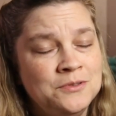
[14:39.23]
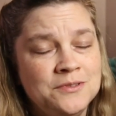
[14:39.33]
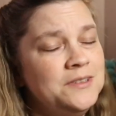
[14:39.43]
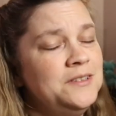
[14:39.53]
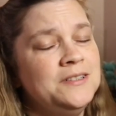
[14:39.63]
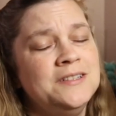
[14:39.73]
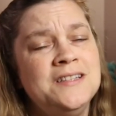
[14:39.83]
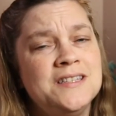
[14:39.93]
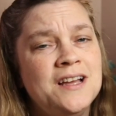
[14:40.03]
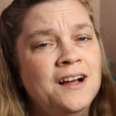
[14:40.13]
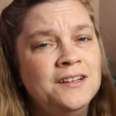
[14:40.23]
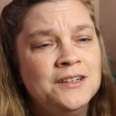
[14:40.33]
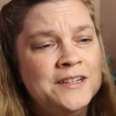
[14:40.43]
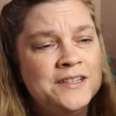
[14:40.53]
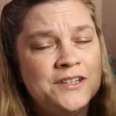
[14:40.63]
Oh, this color
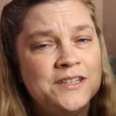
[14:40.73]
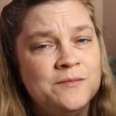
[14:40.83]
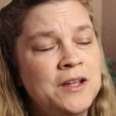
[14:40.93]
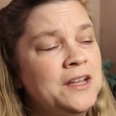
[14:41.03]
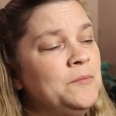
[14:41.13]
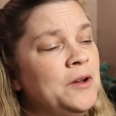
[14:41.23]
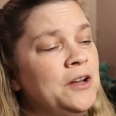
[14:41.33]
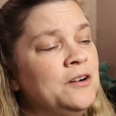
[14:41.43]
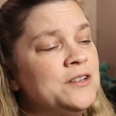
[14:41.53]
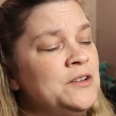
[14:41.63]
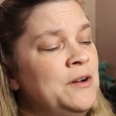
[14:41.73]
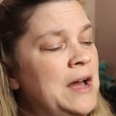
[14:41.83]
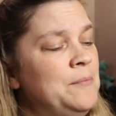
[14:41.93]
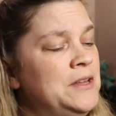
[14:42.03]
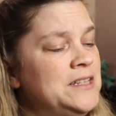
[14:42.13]
is just making my heart so
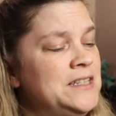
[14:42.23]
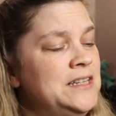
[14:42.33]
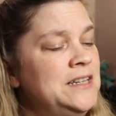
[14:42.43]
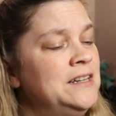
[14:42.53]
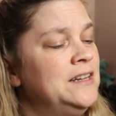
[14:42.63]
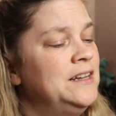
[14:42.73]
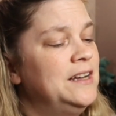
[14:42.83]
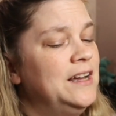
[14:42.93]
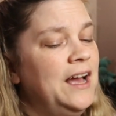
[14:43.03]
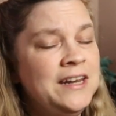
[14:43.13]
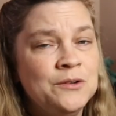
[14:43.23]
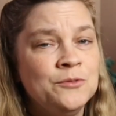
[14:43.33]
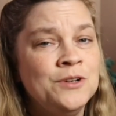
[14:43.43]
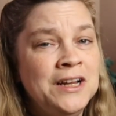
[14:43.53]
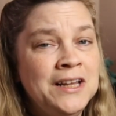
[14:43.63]
happy to see, and it
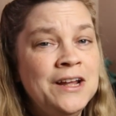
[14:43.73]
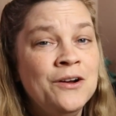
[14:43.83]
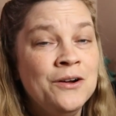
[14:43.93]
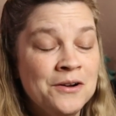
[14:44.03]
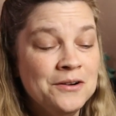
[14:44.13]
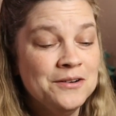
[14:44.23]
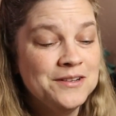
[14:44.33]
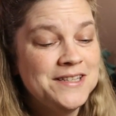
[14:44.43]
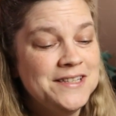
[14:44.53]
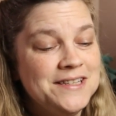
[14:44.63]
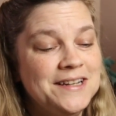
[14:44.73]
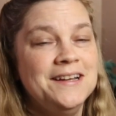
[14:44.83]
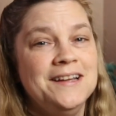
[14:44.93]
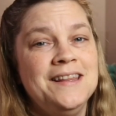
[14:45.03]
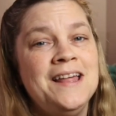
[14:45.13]
really hurts
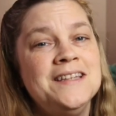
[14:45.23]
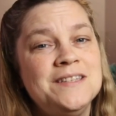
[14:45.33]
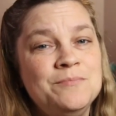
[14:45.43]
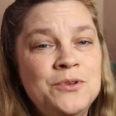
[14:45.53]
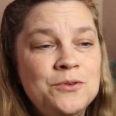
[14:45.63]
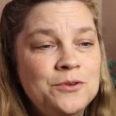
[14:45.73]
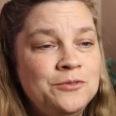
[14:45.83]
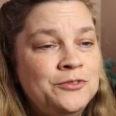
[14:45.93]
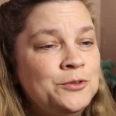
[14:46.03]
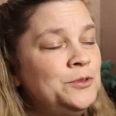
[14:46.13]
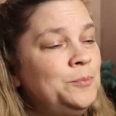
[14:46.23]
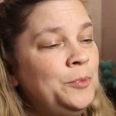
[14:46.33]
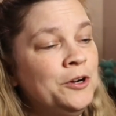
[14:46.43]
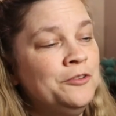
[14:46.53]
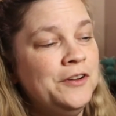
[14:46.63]
that this beautiful,
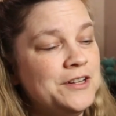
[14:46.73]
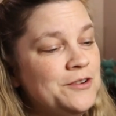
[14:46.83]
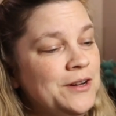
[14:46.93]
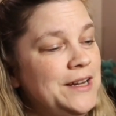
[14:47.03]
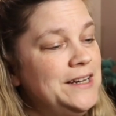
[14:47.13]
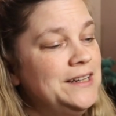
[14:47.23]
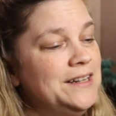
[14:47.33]
perfect green